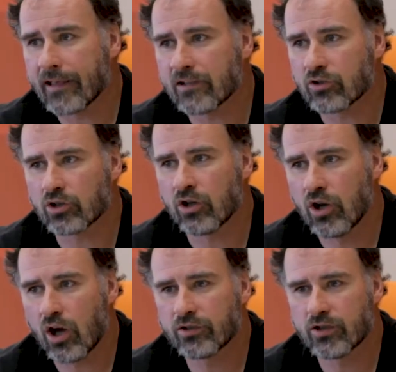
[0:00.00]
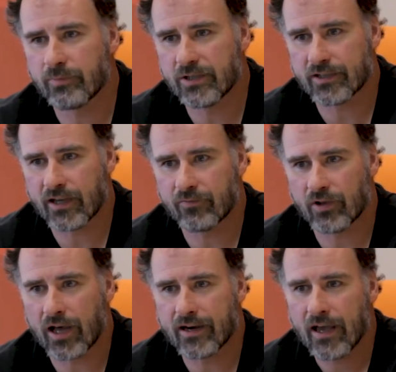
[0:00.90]
I think there's a lot to be said for
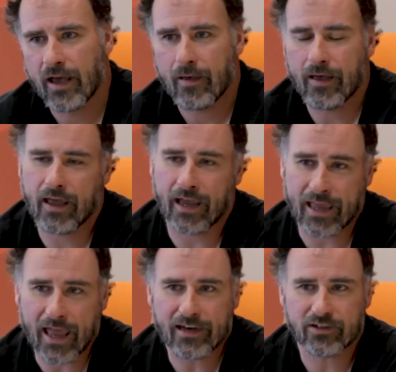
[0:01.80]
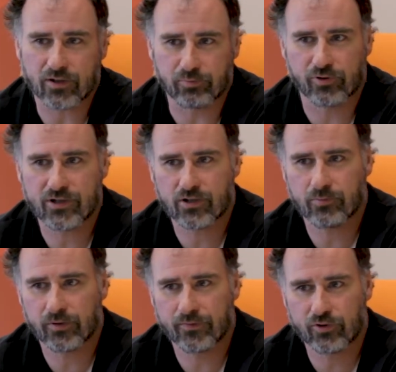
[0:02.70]
that. Again, it's a
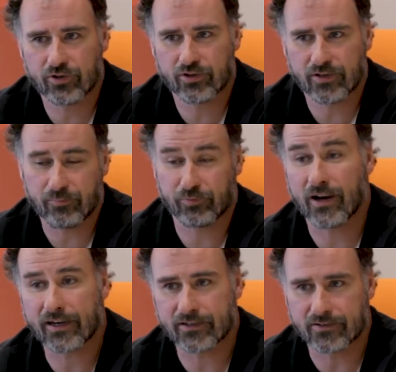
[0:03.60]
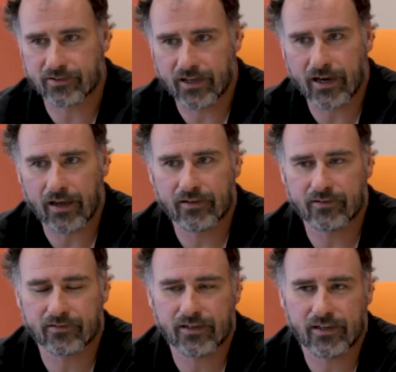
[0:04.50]
principle versus in practice thing.
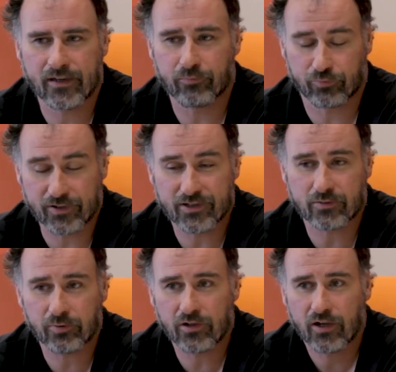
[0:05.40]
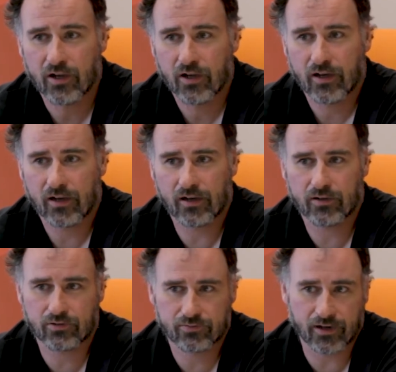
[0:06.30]
And think in principle,
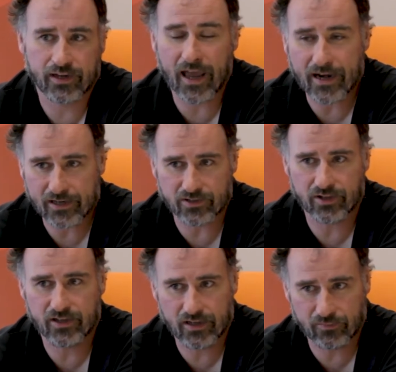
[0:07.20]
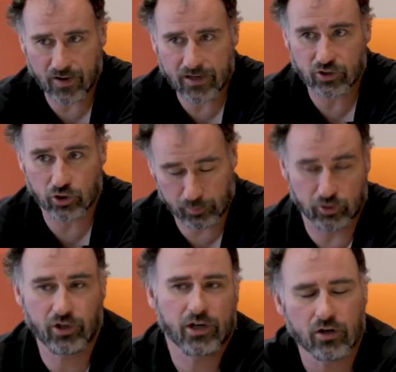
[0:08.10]
again, I can see the advantages,
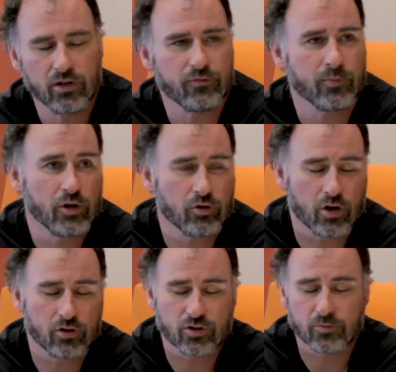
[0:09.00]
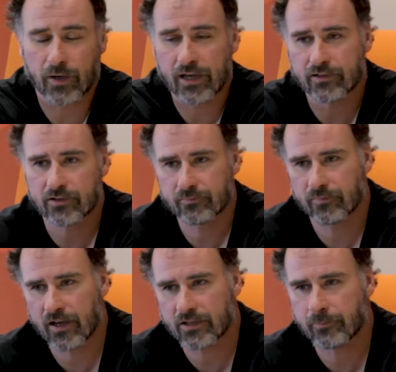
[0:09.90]
particularly from the unconscious bias
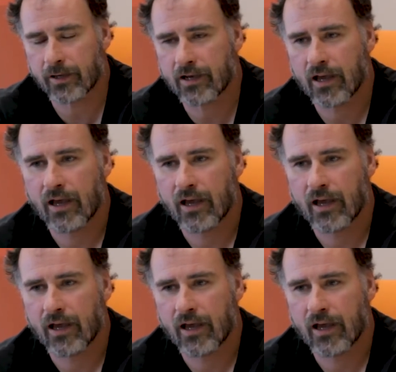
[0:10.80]
aspect.